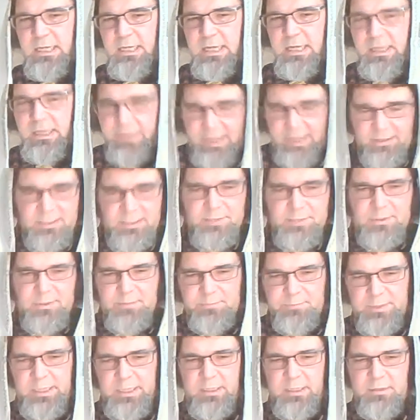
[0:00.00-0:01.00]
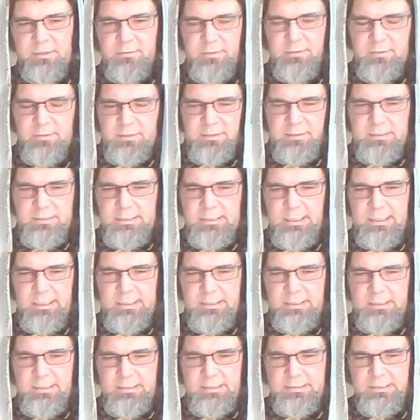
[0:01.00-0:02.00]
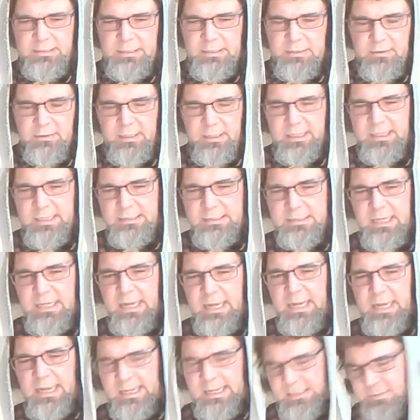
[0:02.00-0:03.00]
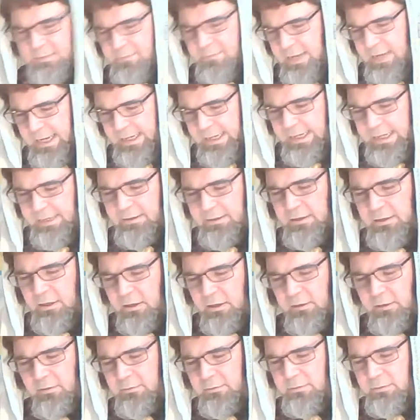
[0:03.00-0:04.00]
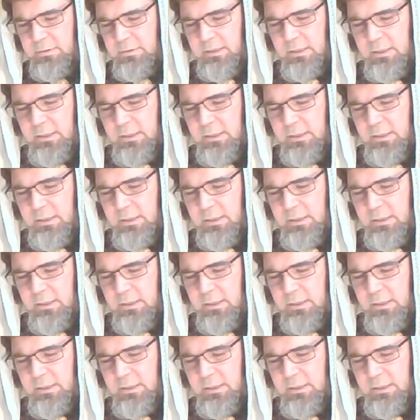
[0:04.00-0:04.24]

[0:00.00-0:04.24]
And that's what Peter uh, is doing. He's, he's making known